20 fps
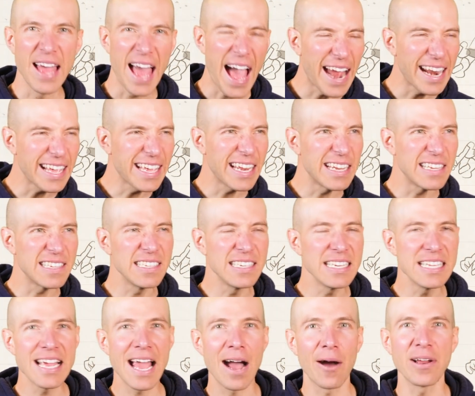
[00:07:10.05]
How to get his
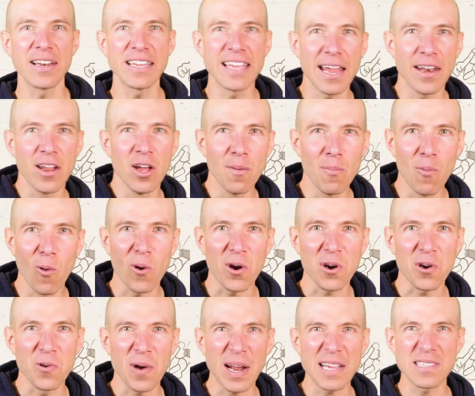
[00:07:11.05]
knee out and get
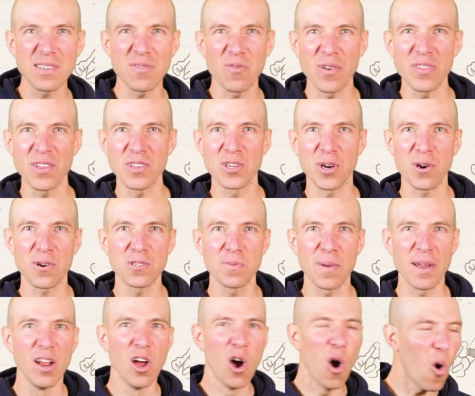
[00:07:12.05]
more aggressive when the turn's
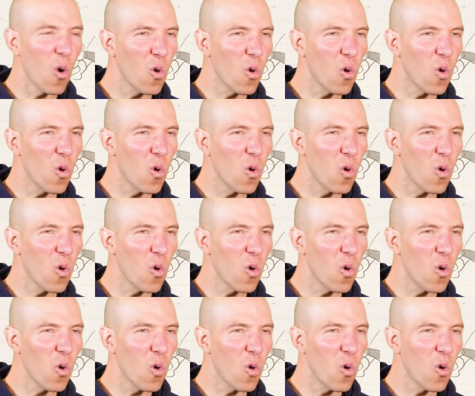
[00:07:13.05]
been